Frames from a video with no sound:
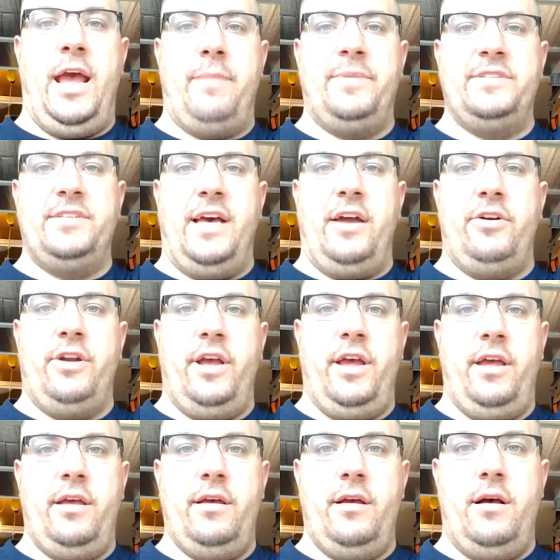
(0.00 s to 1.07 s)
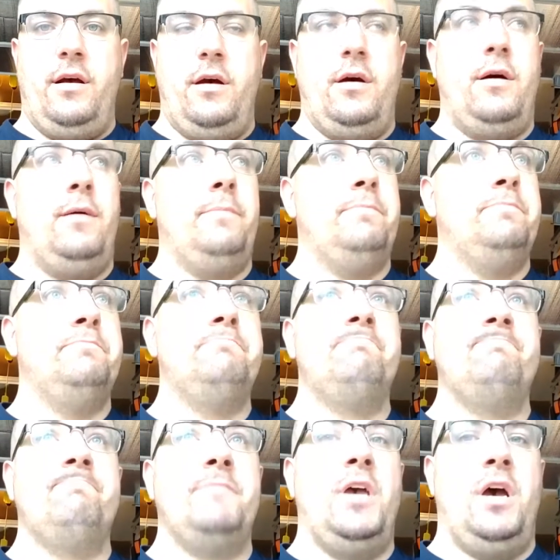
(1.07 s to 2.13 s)
Happy Saturday.
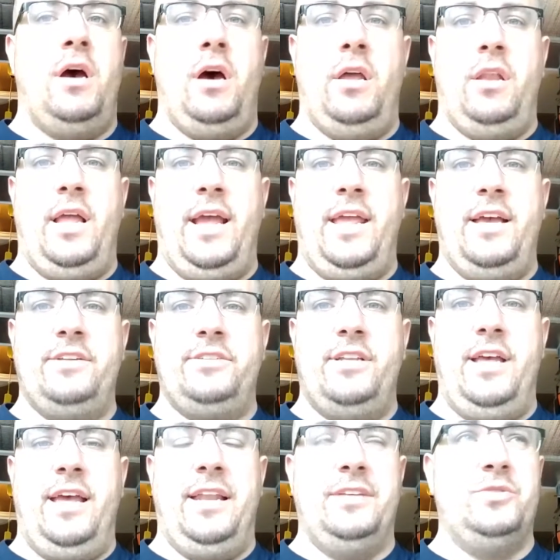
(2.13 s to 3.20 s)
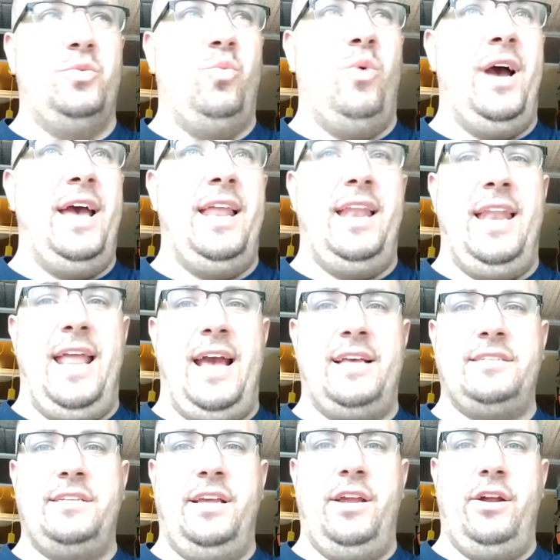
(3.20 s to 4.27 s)
Unlike yesterday, it is wet and
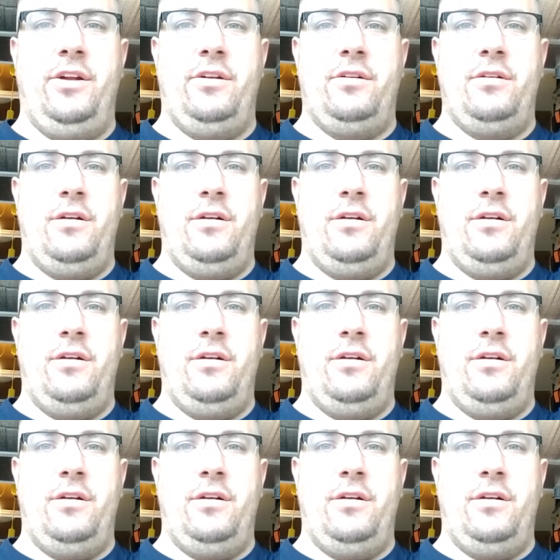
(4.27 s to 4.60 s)
nasty here.